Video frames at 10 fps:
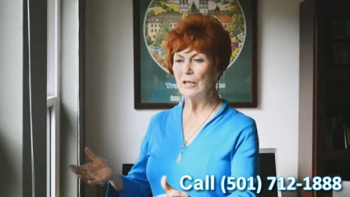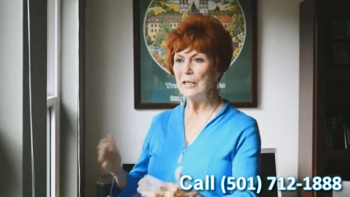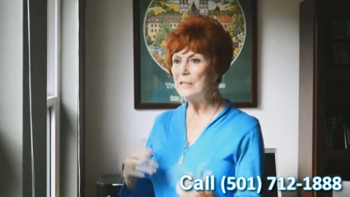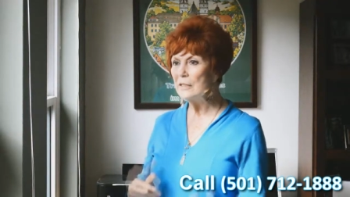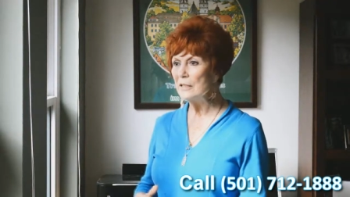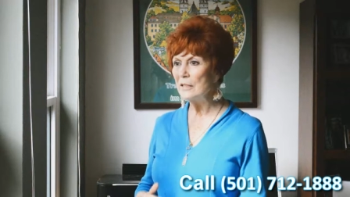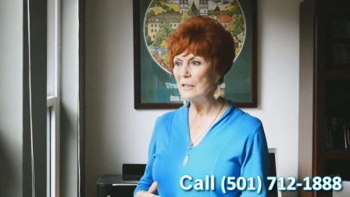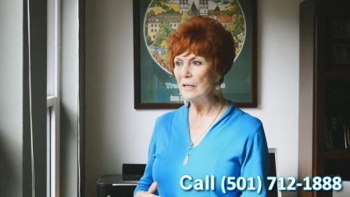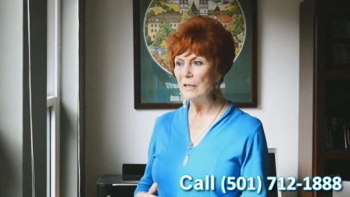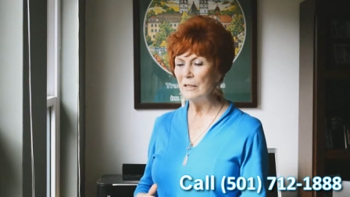are easy to
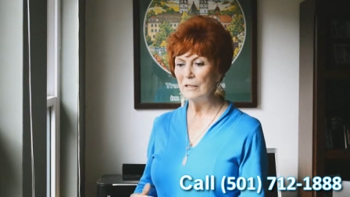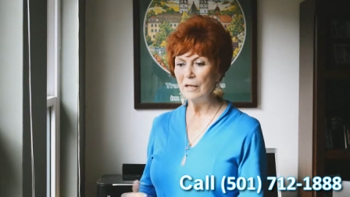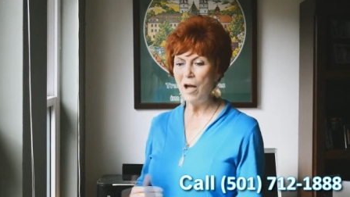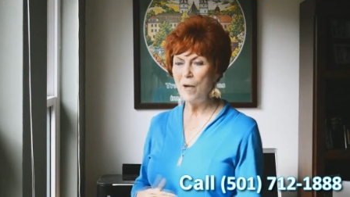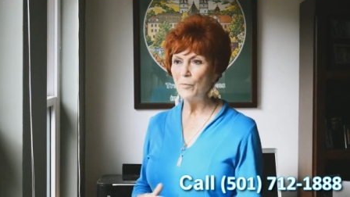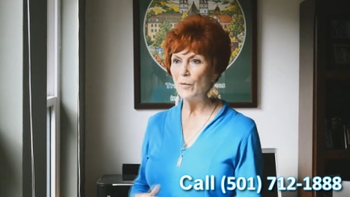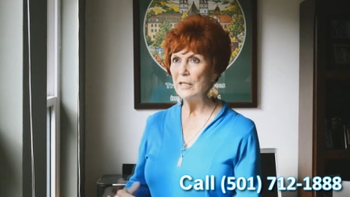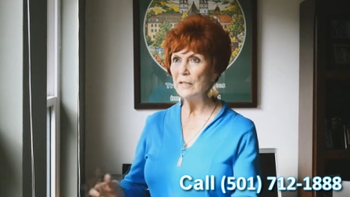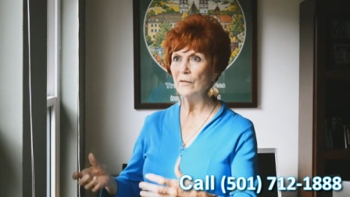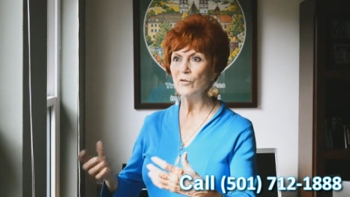uh,
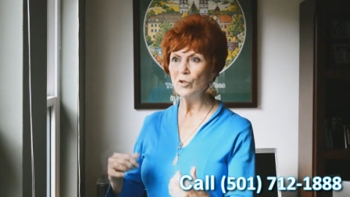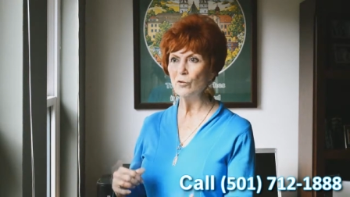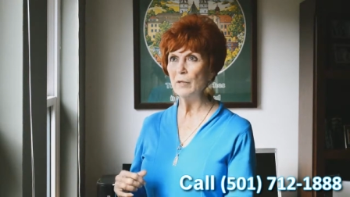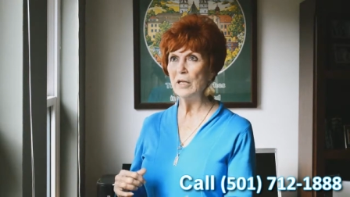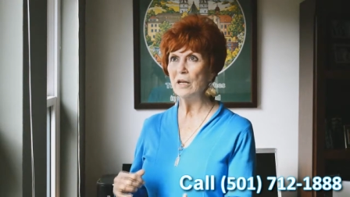operate. They've shown me